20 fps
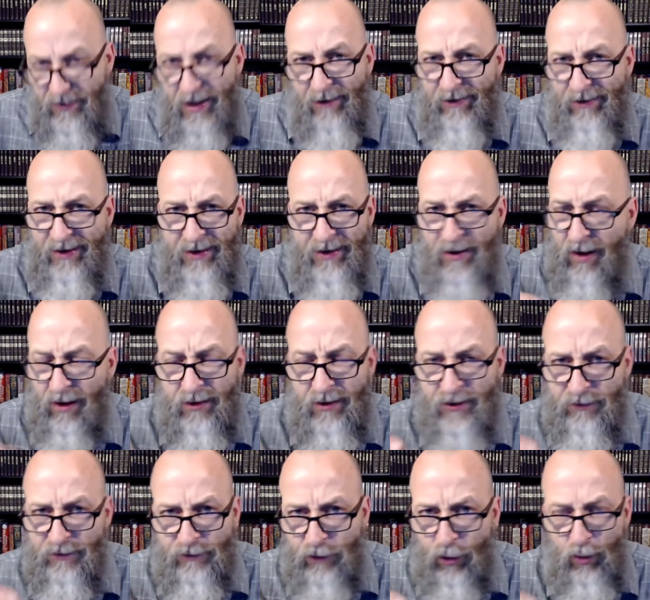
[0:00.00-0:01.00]
Enoch
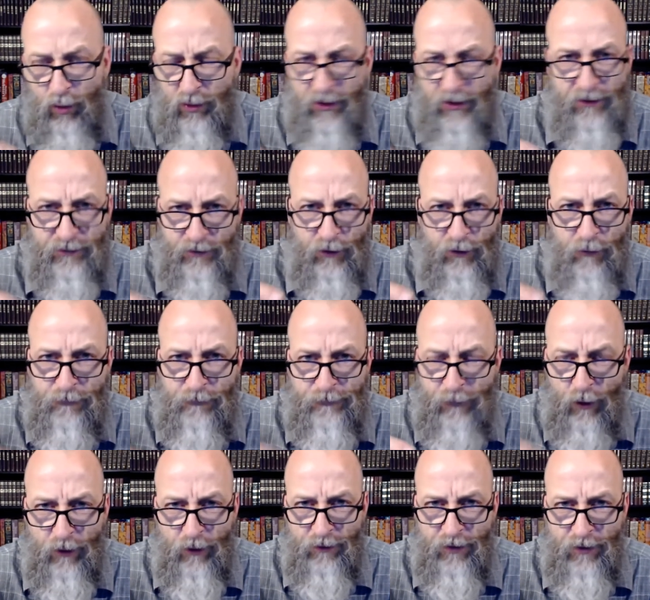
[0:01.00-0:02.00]
has told us so
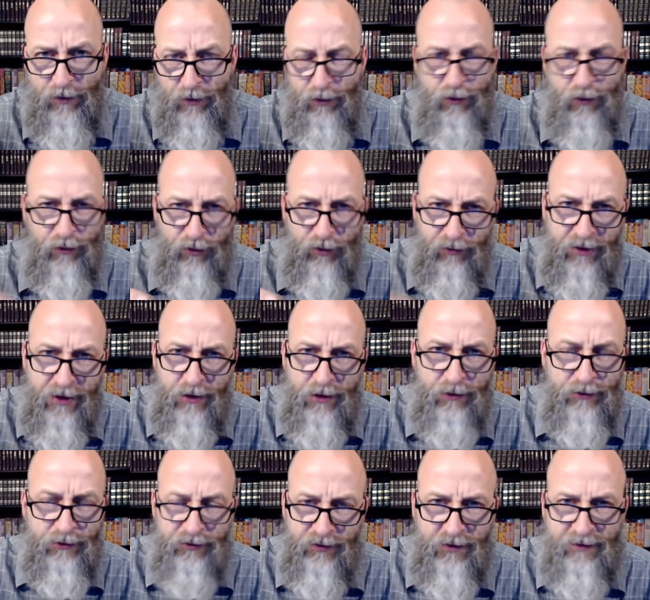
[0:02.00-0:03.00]
far that there are
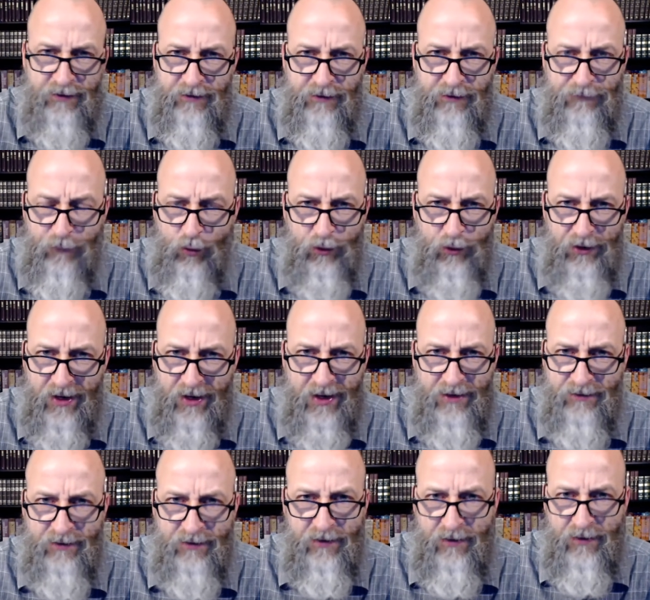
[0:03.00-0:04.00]
364
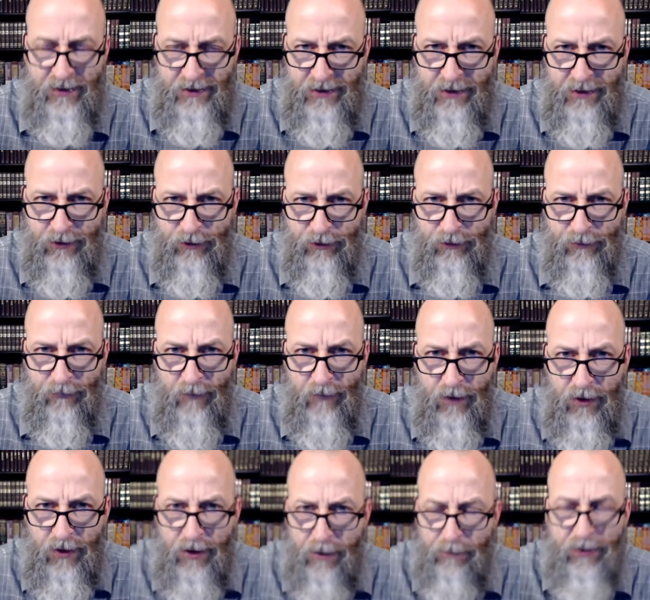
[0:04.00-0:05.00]
days in the year.
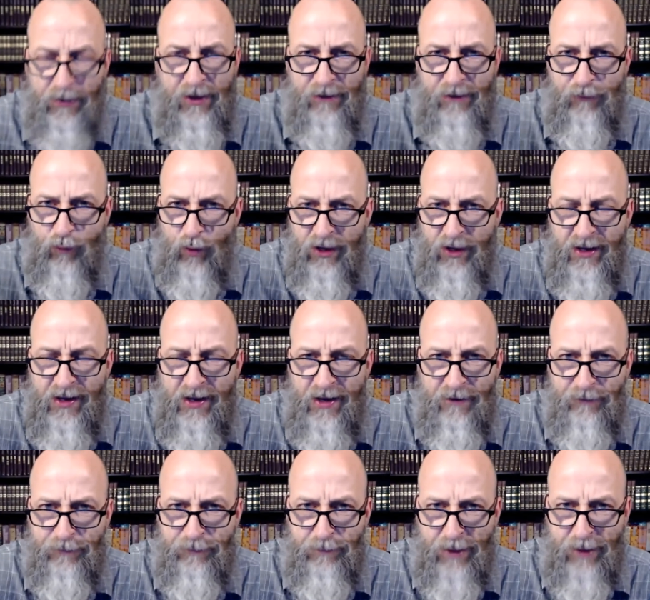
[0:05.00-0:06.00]
But if we
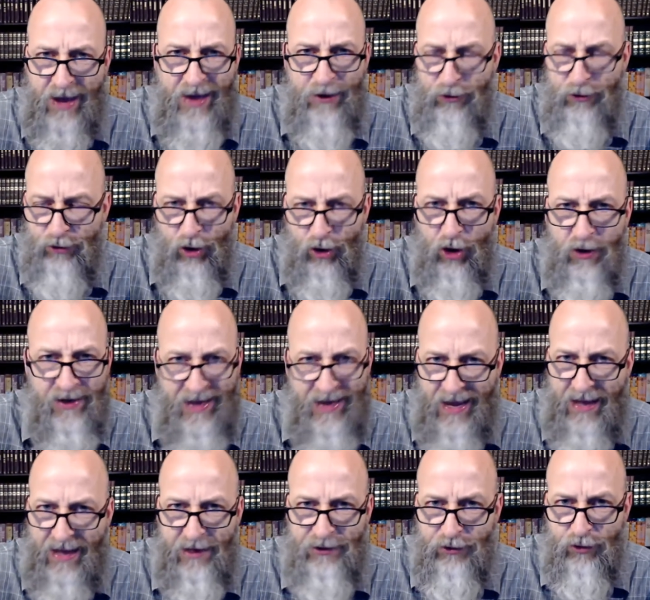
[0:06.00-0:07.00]
have patterned our
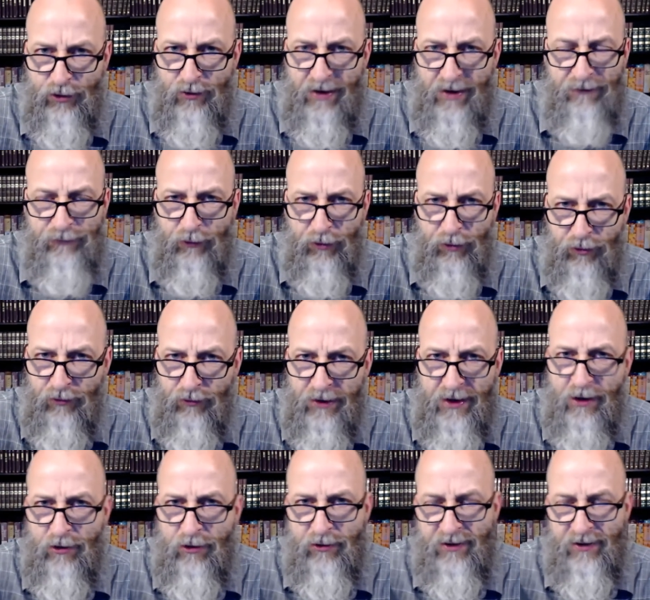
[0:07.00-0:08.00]
calendar after
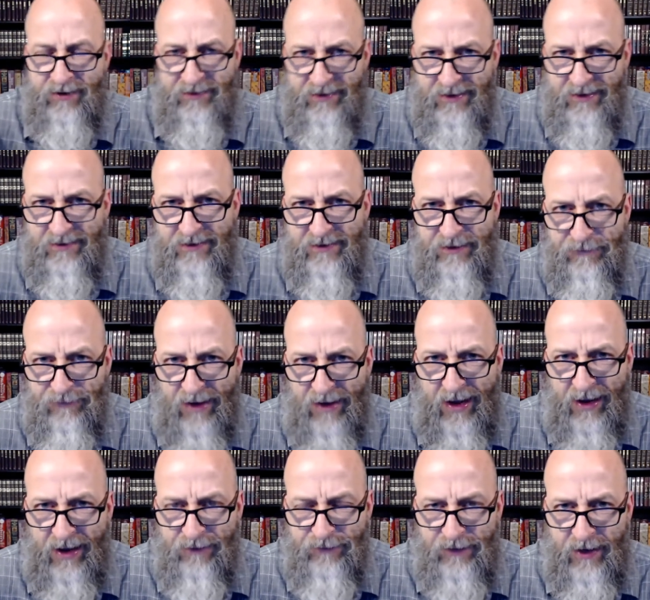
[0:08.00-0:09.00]

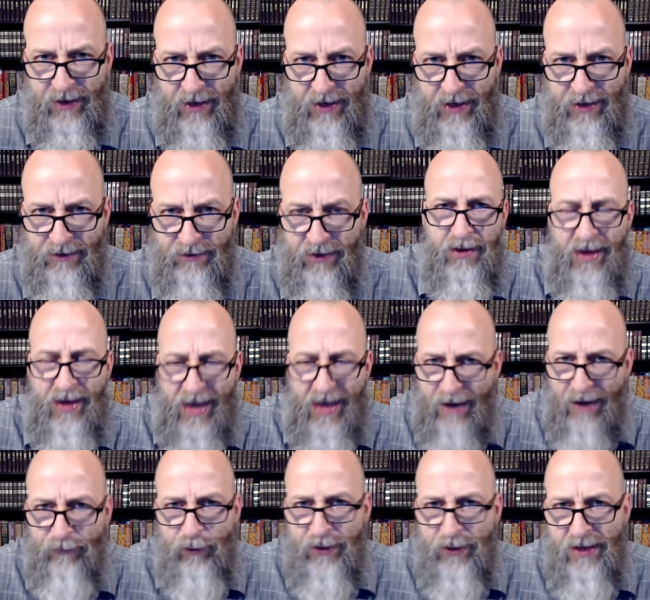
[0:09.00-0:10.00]
365 days,
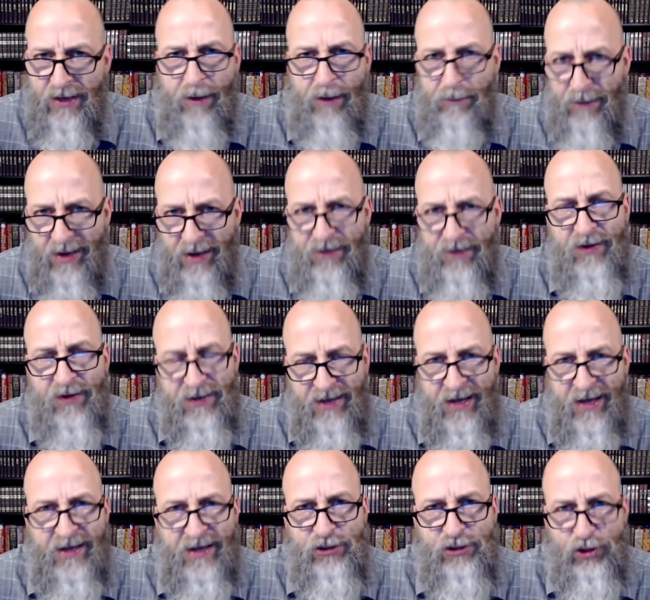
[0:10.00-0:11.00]
have we not made the
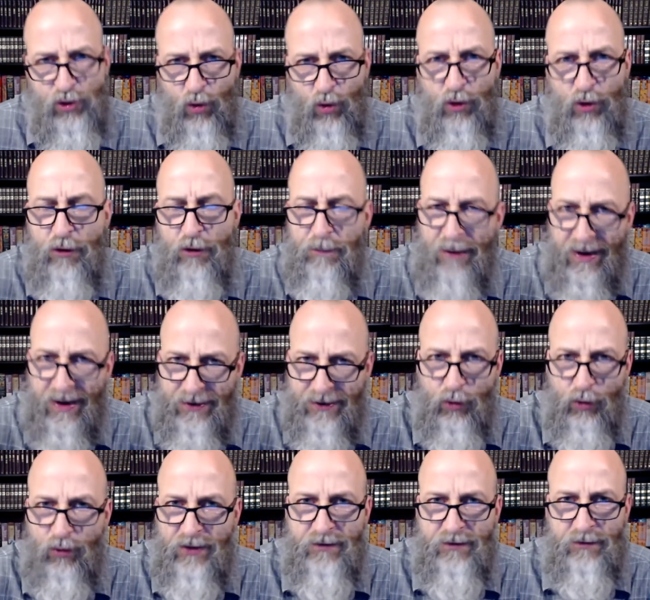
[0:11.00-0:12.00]
days shorter by
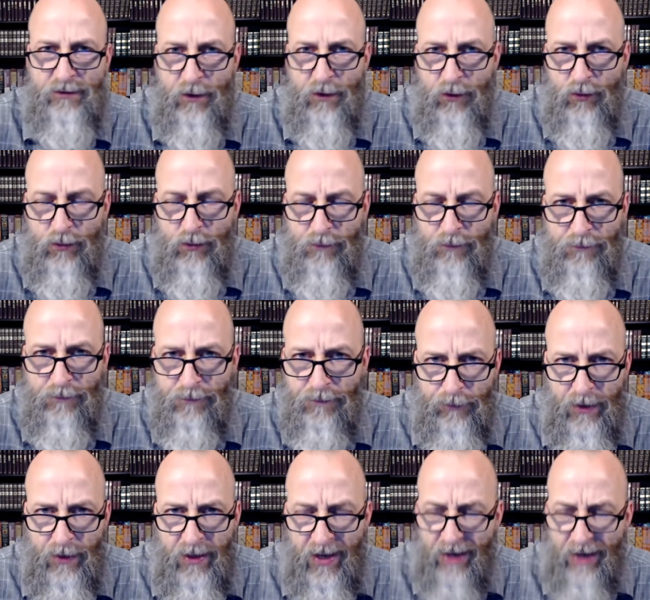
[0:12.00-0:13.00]
doing so?
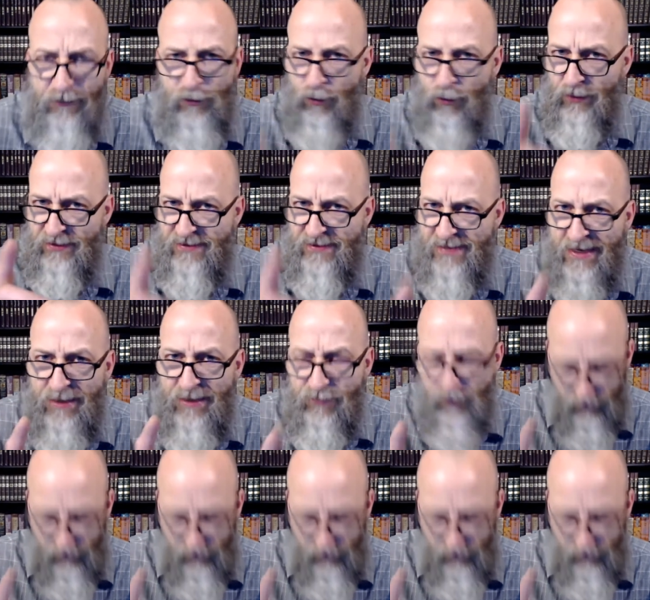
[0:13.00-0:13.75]
And so it seems to